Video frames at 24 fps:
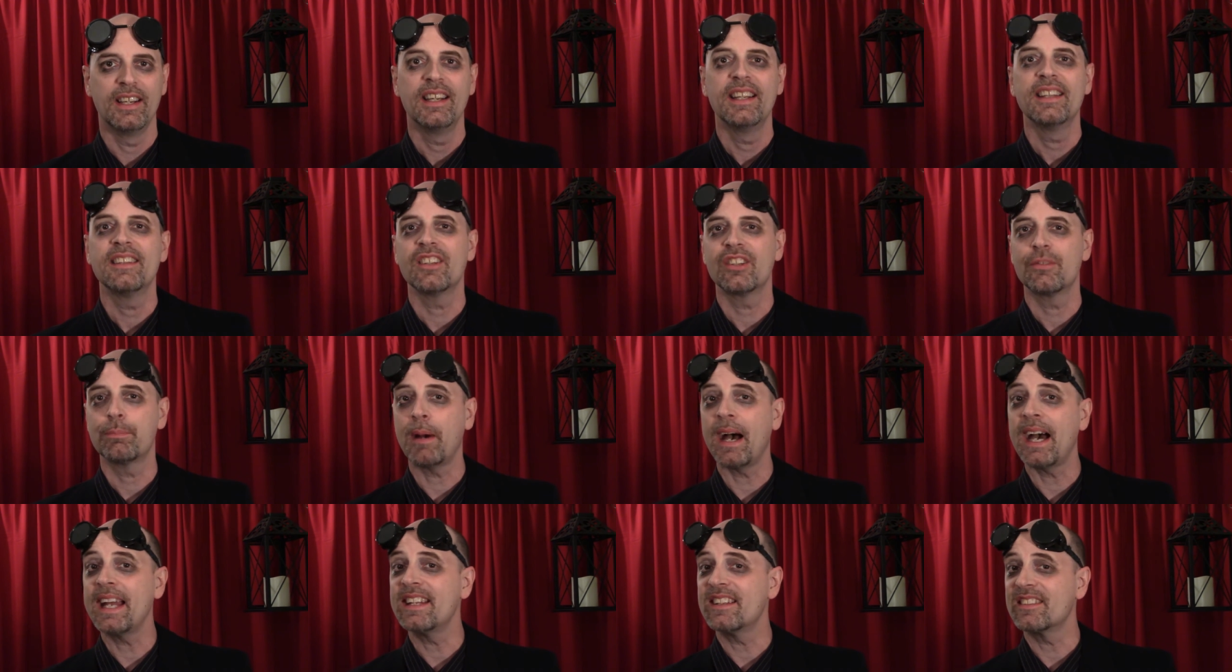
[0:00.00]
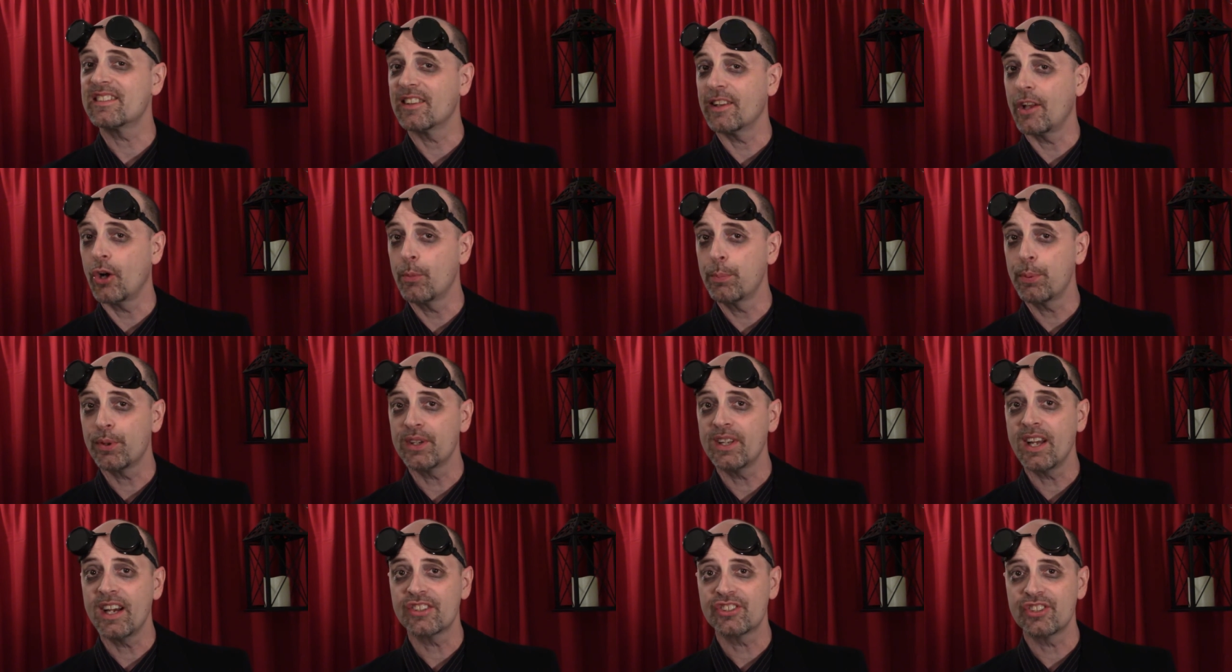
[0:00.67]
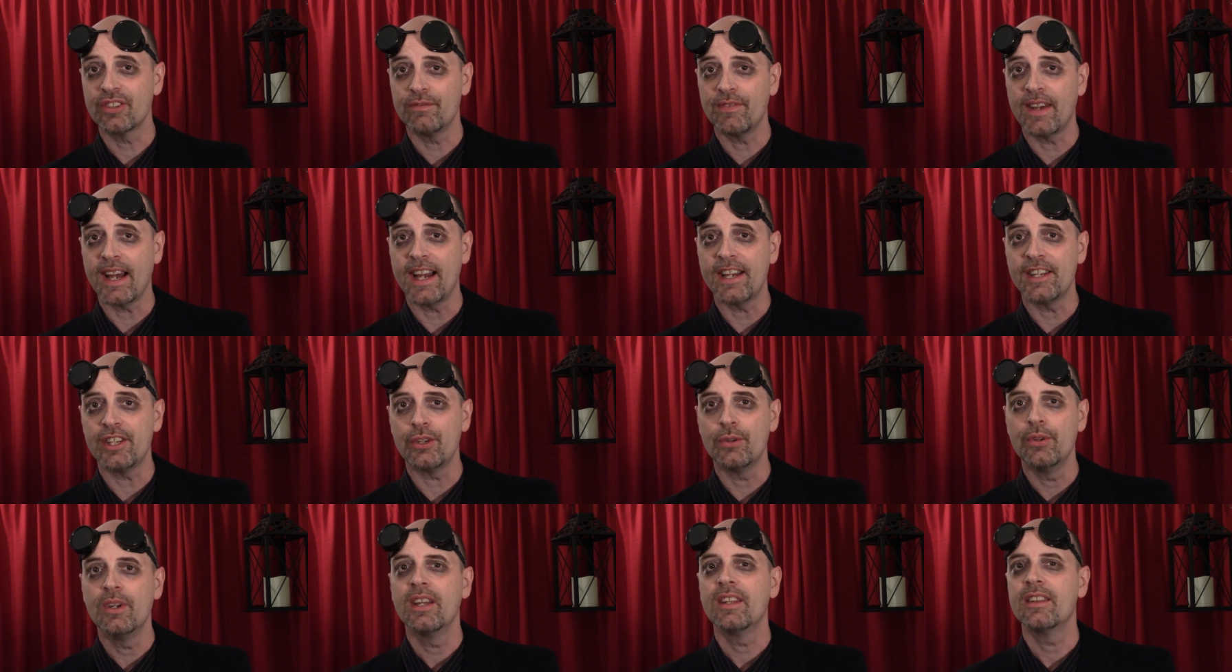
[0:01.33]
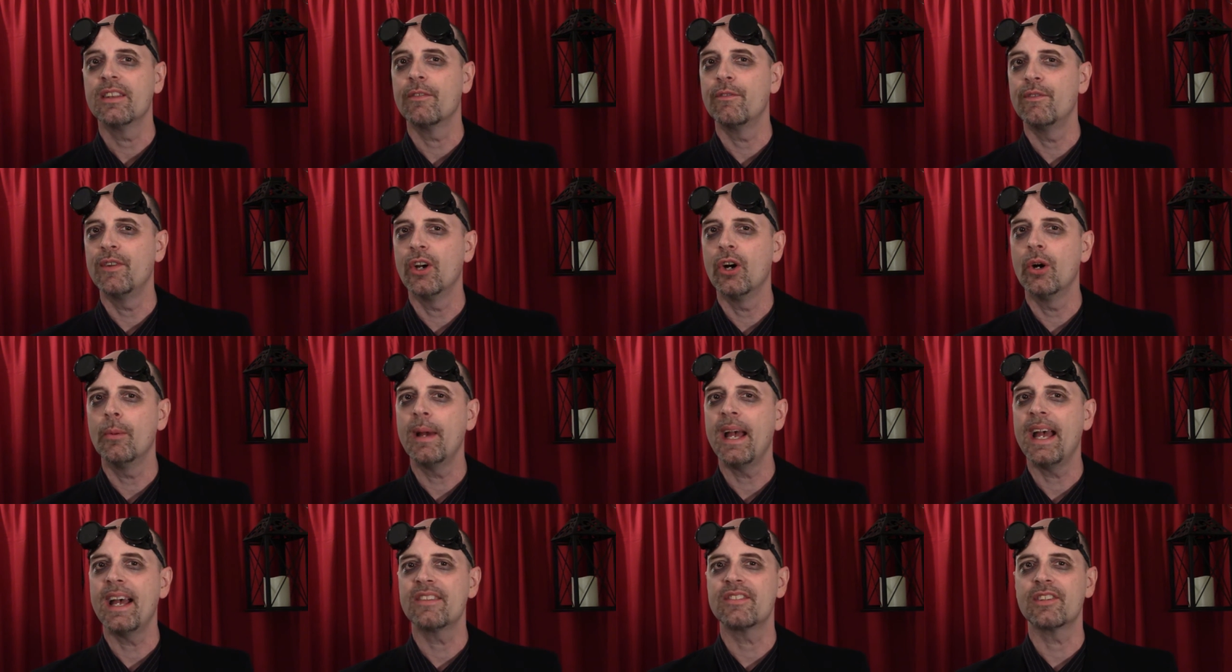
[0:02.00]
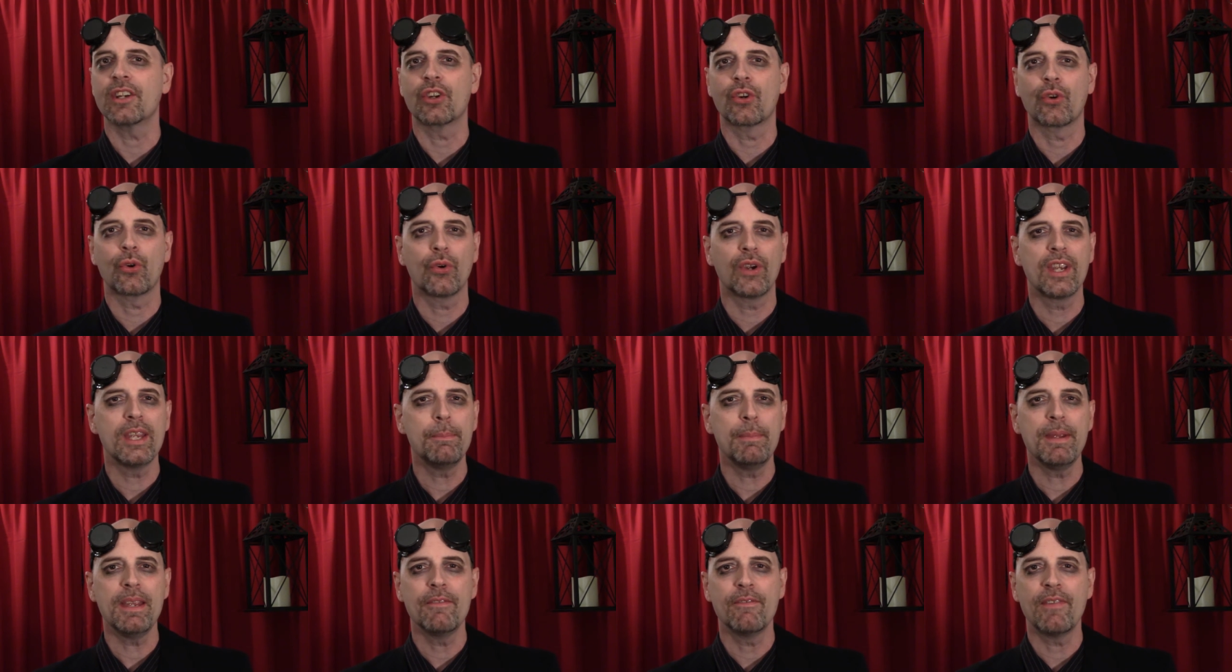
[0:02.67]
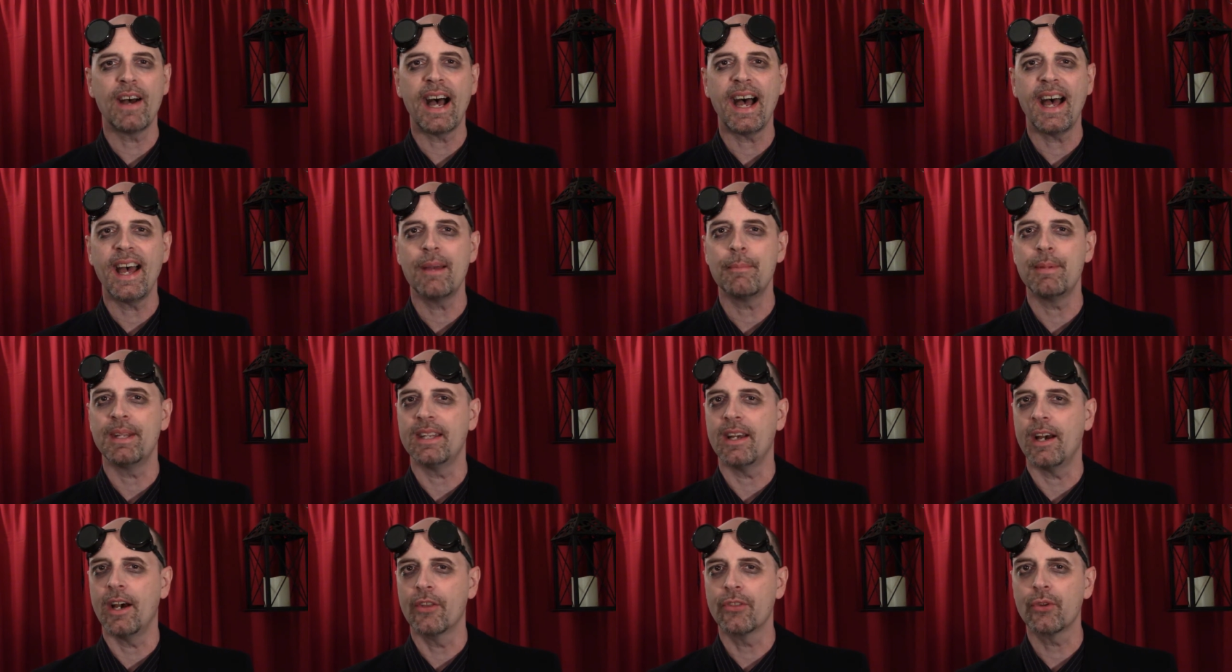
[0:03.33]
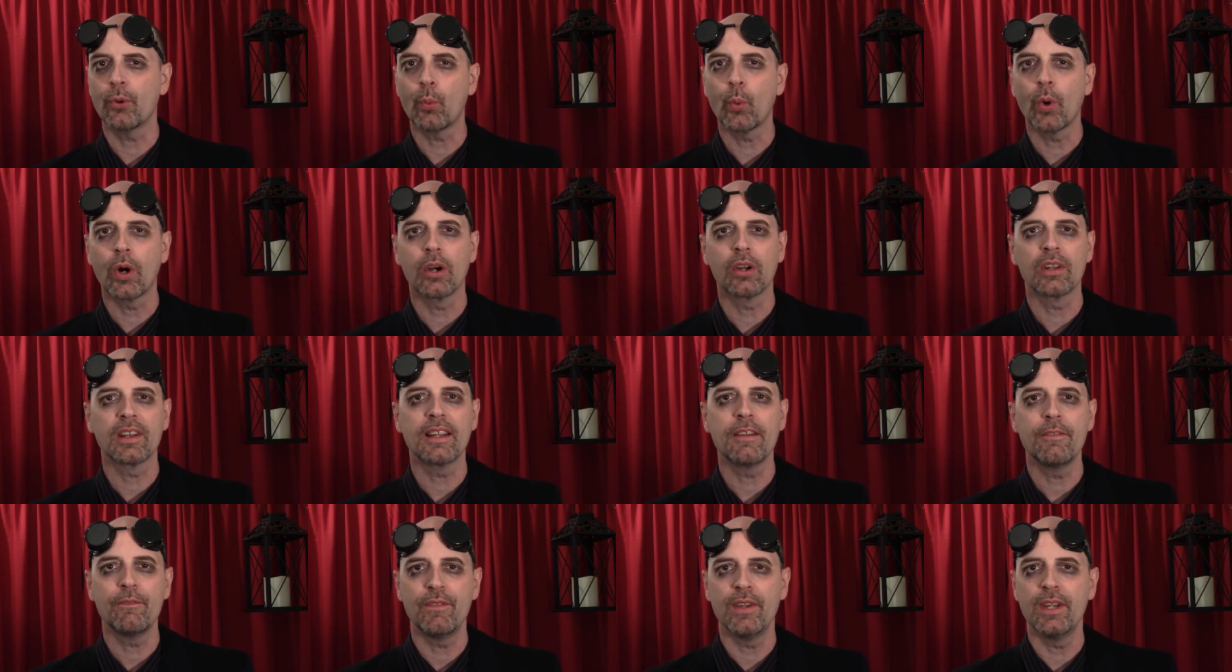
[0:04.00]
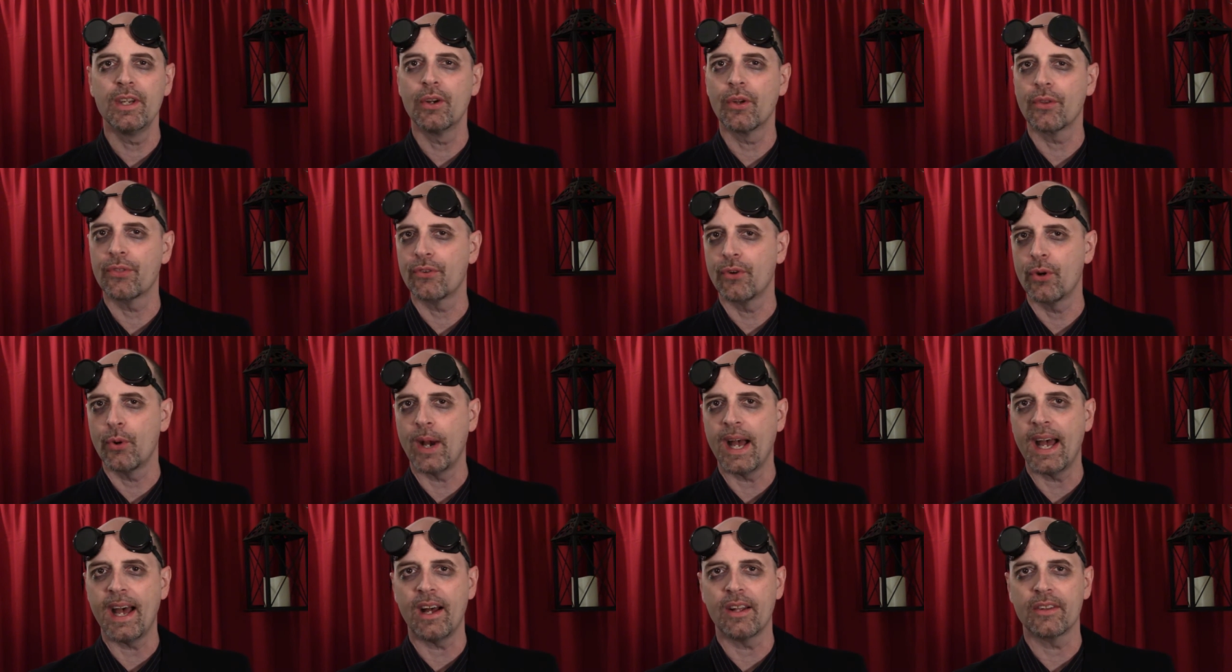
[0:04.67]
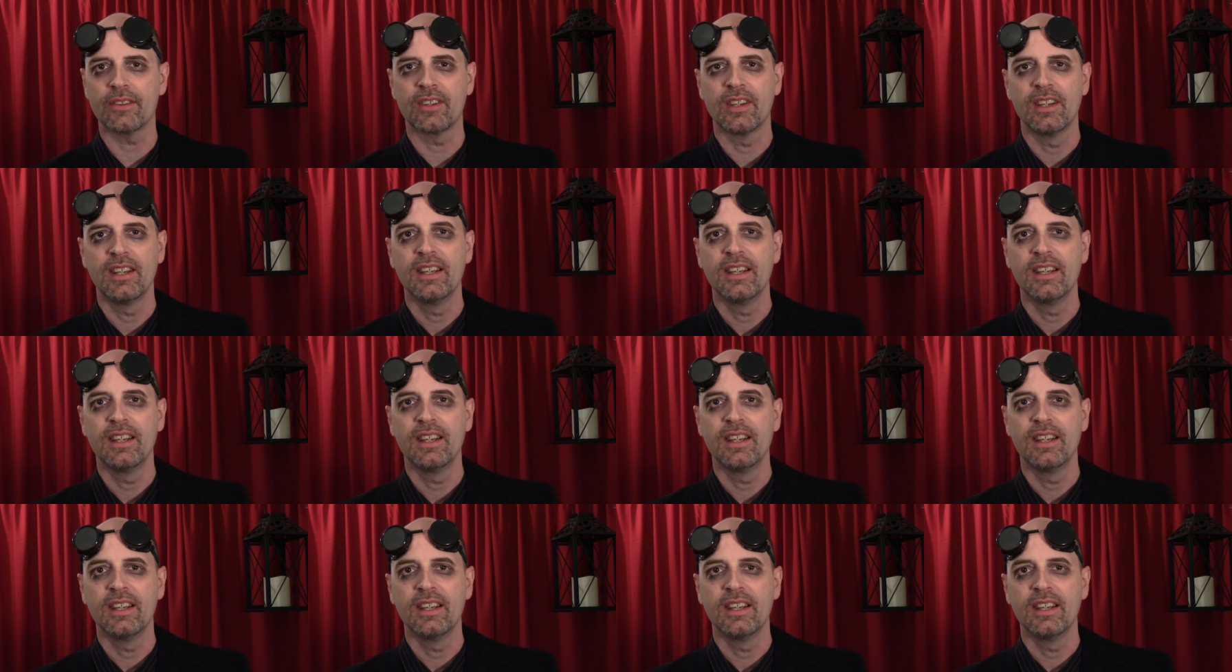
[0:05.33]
Despite its low production value, the film has a creepy vibe and otherworldly feel throughout.